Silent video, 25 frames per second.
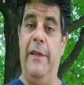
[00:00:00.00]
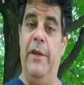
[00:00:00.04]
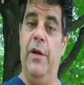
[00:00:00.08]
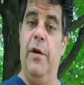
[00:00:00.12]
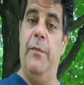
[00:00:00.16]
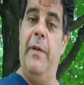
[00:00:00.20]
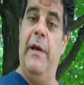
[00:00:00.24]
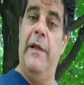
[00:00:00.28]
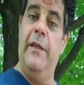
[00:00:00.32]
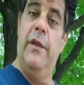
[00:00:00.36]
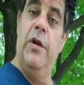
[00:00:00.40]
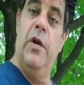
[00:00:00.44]
by
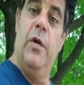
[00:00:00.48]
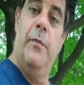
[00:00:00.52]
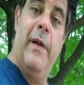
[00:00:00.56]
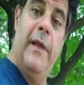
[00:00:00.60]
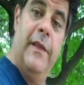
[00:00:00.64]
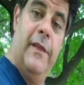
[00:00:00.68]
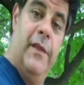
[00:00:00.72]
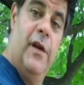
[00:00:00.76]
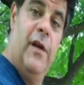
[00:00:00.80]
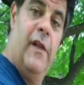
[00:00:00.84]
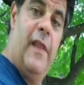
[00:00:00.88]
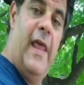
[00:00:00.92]
little by little
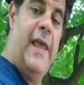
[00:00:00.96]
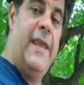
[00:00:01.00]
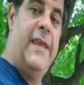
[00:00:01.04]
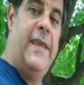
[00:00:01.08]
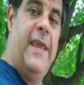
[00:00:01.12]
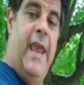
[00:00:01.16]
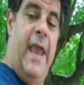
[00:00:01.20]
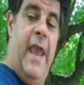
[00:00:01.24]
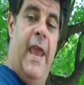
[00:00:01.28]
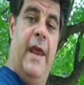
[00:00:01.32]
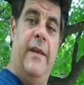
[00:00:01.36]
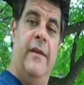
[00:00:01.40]
by little I
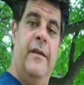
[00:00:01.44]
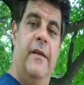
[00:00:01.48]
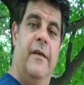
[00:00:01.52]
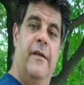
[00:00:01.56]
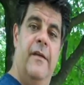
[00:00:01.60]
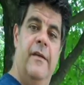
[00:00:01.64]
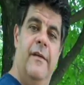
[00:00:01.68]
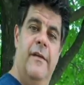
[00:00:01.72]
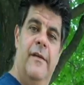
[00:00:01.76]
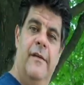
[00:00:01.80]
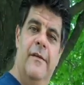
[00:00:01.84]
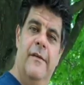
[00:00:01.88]
can.
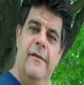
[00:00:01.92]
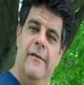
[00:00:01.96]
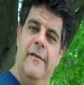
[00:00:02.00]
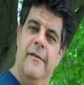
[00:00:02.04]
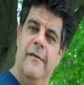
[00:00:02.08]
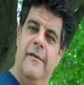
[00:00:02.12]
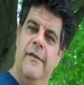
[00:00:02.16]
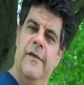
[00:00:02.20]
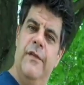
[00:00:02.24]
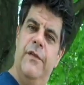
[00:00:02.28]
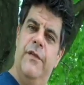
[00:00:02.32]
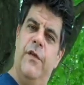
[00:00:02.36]

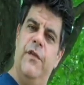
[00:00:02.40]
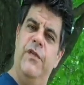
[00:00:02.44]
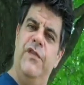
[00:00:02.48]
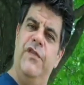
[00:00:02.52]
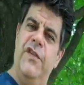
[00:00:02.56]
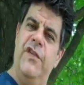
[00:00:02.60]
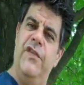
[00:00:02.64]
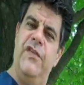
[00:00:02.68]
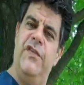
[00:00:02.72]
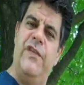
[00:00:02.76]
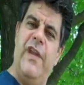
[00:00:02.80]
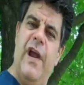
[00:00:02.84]
So
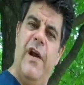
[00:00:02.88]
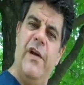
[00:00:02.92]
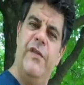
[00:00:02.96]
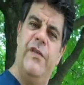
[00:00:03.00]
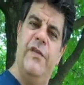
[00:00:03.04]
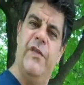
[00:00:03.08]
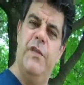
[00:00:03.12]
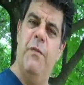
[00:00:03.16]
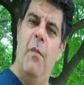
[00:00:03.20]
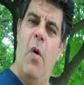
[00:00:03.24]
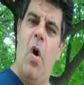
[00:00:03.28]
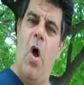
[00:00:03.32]
just
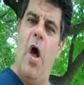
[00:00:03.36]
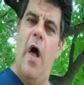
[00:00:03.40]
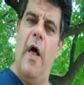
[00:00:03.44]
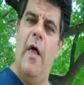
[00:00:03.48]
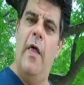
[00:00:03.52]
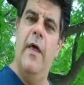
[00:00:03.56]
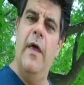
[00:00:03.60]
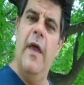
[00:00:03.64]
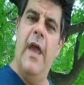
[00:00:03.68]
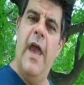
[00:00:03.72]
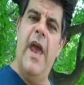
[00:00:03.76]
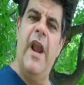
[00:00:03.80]
start
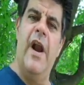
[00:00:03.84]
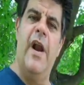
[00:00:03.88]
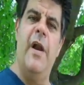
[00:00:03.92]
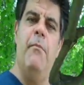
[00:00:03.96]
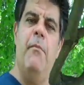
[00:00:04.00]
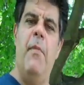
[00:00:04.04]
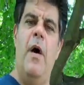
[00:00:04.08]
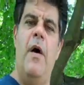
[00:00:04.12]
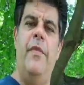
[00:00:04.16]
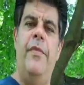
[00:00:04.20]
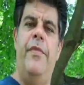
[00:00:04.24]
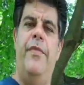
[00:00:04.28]
small. And in
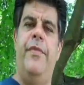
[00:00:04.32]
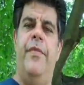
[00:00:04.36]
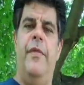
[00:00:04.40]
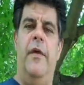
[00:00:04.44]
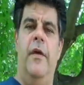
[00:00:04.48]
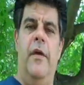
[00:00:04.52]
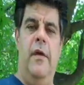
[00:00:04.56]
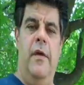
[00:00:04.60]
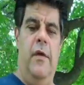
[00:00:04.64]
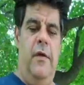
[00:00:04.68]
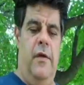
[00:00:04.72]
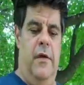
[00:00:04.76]
a month,
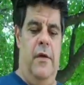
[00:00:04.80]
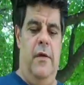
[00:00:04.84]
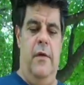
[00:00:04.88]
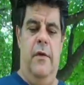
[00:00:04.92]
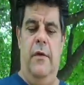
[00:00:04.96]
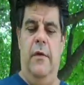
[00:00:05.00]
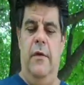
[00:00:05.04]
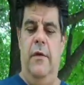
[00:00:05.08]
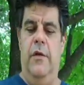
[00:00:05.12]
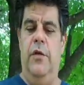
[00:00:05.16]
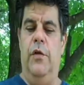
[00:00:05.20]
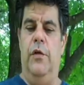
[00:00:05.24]

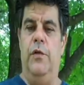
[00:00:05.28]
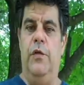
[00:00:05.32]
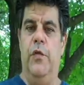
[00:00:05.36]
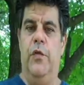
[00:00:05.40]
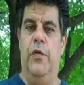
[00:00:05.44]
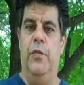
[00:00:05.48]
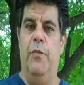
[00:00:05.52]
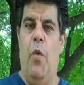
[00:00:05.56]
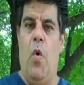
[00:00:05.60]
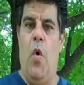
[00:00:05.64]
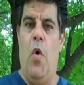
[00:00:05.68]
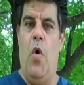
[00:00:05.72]
you'll
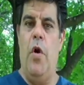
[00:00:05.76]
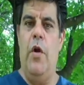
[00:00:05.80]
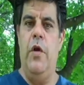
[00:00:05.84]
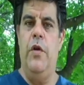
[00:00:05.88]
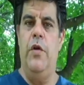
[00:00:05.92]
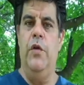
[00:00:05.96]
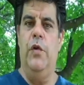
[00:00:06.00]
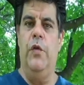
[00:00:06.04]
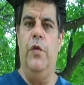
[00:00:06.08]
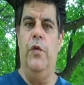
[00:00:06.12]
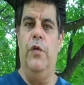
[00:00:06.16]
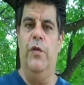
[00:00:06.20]
lose more,
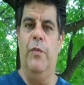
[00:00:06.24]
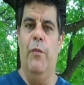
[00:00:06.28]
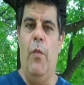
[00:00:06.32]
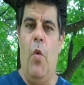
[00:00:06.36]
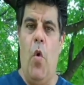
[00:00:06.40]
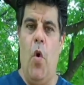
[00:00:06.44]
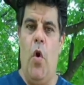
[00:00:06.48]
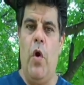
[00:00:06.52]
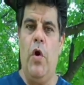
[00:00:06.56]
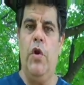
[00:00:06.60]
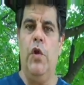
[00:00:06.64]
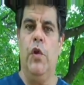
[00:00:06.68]
you'll lose
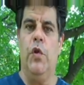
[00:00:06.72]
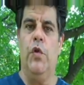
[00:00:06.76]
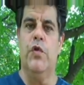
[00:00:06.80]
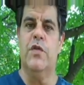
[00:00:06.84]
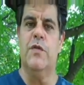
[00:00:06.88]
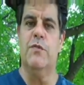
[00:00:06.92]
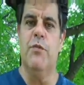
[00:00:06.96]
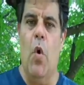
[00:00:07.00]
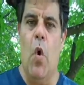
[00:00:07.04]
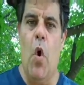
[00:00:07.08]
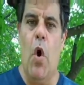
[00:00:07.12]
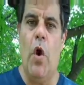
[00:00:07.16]
more, you'll
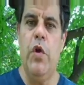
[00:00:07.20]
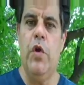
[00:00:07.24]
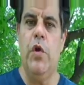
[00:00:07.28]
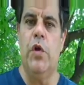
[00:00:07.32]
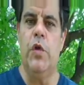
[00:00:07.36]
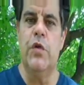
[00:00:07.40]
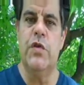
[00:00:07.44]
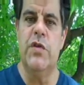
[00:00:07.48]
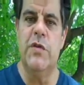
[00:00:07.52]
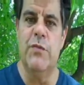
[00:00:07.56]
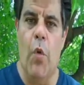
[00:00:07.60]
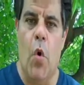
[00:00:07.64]
lose more,
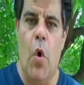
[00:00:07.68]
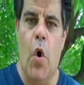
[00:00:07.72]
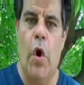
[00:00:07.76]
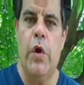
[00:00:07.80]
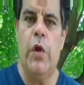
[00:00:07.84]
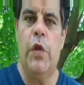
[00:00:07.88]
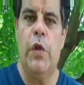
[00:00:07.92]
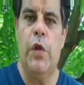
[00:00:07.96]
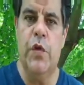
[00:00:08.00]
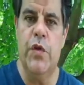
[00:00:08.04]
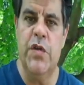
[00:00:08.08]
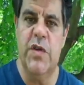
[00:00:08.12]
you'll lose
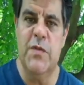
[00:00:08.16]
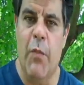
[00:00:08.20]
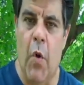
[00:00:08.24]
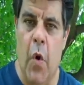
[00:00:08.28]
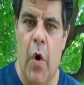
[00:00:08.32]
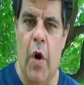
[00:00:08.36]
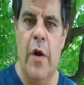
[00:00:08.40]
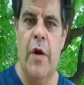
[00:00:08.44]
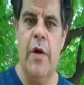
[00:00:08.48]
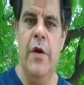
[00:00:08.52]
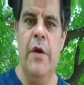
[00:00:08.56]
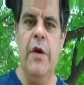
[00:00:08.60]
more, you'll lose
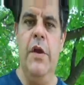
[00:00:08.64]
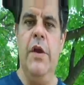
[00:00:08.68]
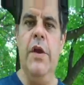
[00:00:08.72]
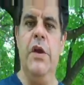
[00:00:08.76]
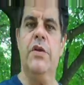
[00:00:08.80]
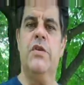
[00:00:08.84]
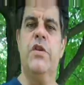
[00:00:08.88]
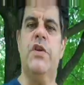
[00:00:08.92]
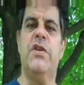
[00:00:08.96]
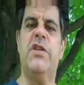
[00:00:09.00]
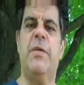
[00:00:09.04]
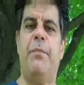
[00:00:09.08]
more.
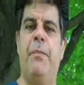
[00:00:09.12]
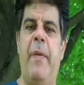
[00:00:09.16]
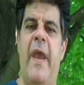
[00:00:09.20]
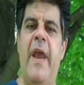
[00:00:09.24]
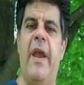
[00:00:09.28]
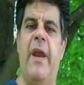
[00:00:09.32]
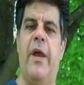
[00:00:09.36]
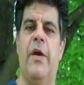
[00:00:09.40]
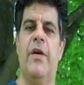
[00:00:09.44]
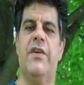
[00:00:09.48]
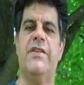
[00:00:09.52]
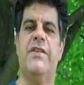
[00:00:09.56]
So there's a
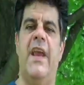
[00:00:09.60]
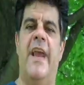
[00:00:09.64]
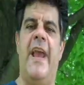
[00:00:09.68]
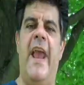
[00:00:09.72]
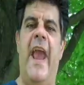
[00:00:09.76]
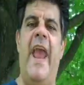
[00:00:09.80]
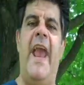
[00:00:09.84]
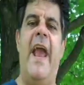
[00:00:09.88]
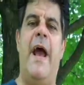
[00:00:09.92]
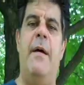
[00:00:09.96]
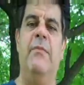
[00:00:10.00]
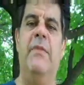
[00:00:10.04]
Pinker
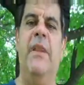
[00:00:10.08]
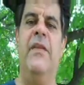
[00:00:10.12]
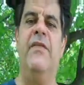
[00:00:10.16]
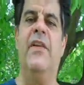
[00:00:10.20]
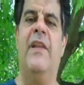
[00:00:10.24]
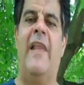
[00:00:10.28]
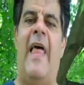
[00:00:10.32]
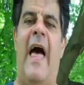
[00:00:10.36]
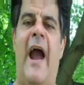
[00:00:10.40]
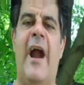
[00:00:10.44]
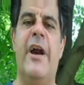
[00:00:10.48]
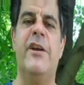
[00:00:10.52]
saying, hey, I'm
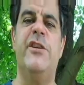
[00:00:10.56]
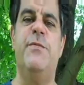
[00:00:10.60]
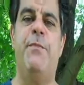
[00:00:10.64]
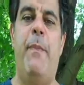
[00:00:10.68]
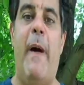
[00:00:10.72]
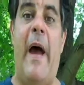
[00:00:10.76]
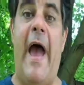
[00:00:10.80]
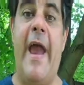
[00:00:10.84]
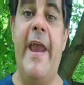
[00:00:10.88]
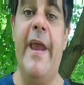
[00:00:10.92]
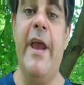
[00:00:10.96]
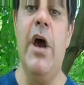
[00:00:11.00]
living large
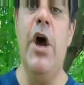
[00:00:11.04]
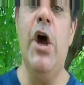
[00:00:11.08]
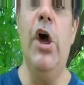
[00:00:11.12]
by